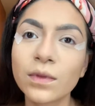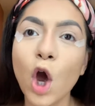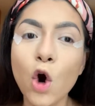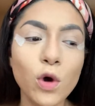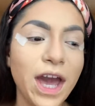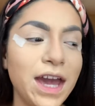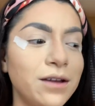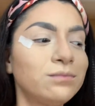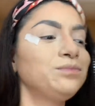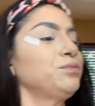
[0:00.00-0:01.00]
Okay,
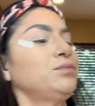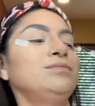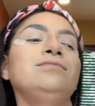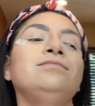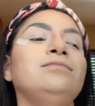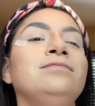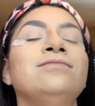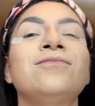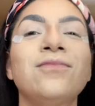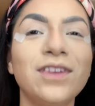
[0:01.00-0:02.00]

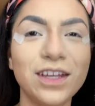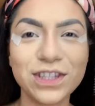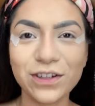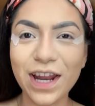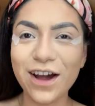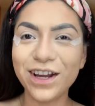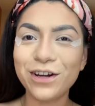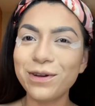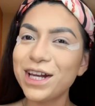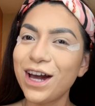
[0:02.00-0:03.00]
so now here
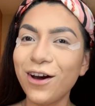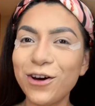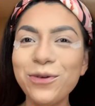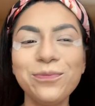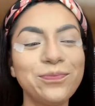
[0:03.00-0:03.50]
we go.